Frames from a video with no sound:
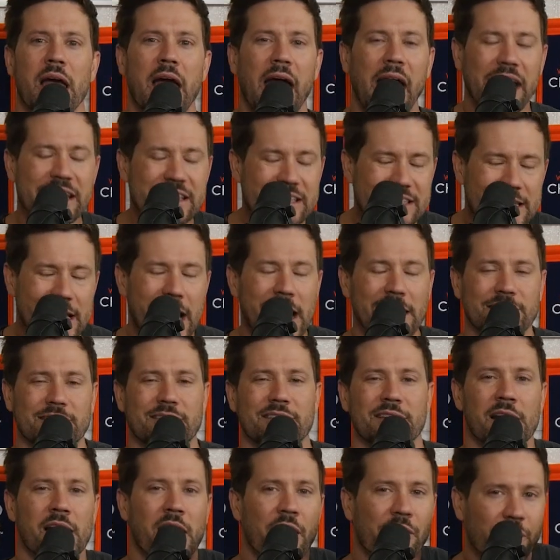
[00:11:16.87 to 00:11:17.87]
And
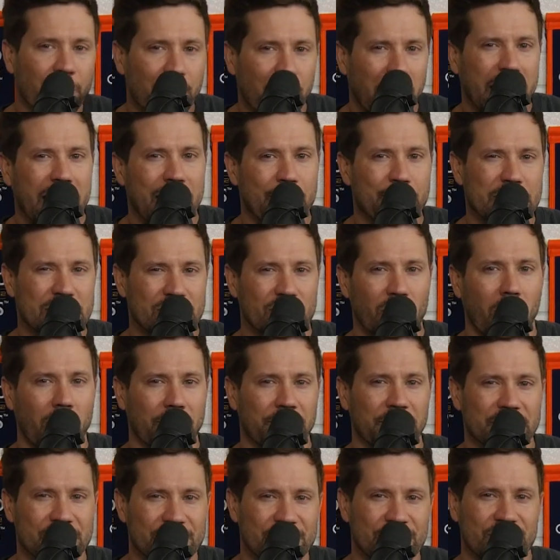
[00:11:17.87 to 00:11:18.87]
yes, the Miami
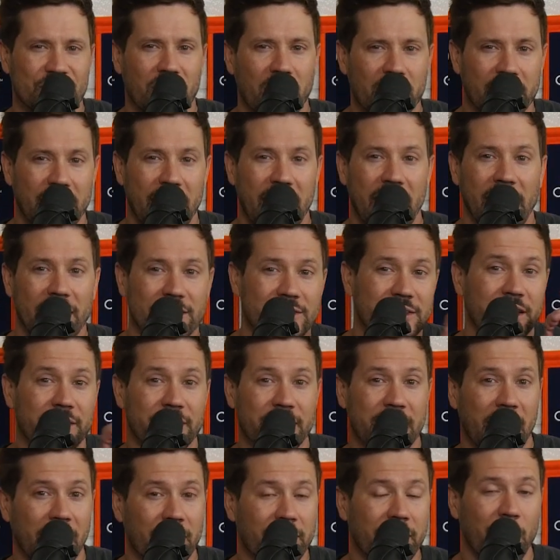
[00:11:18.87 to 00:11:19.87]
Dolphins suck ass and
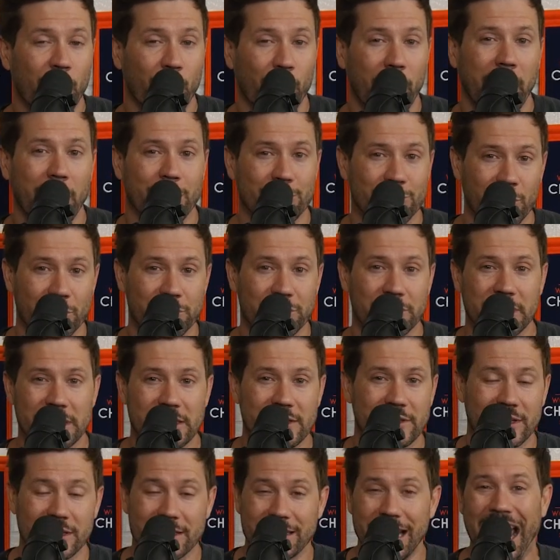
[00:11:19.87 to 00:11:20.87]
the LA Rams are
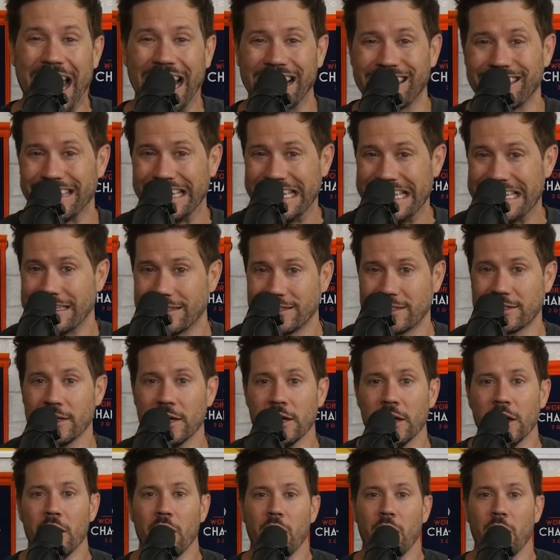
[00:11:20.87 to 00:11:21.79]
decent at least.